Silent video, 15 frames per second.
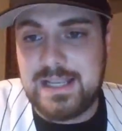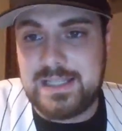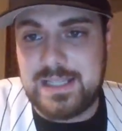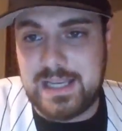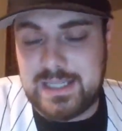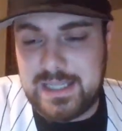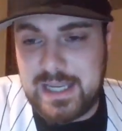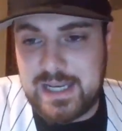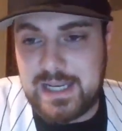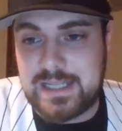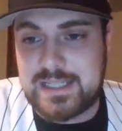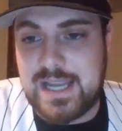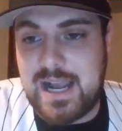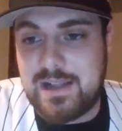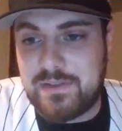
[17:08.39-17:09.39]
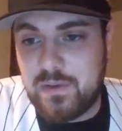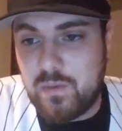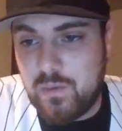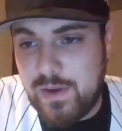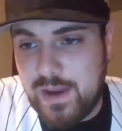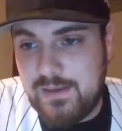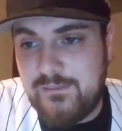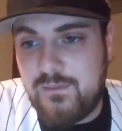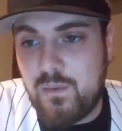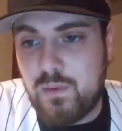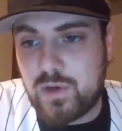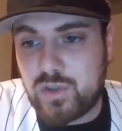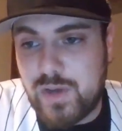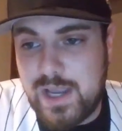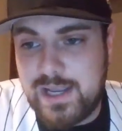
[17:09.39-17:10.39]
6 innings, got the win,
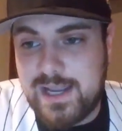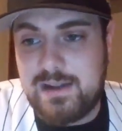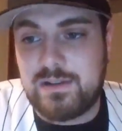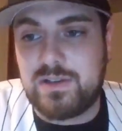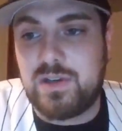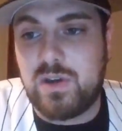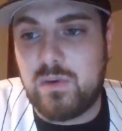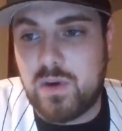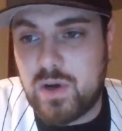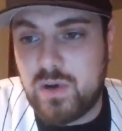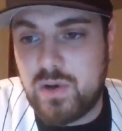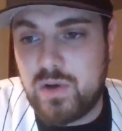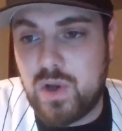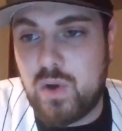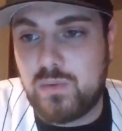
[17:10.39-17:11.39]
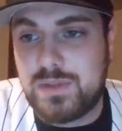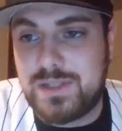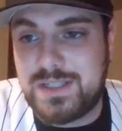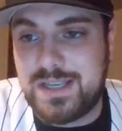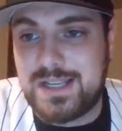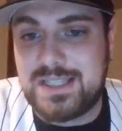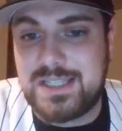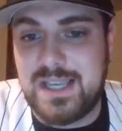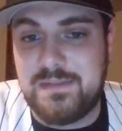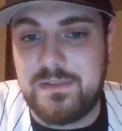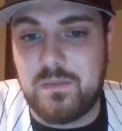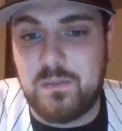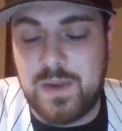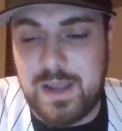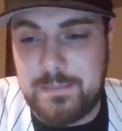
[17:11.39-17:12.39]
4 strikeouts, no earned,
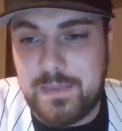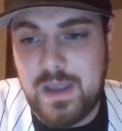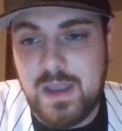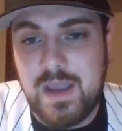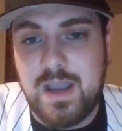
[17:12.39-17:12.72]
0.67 whip.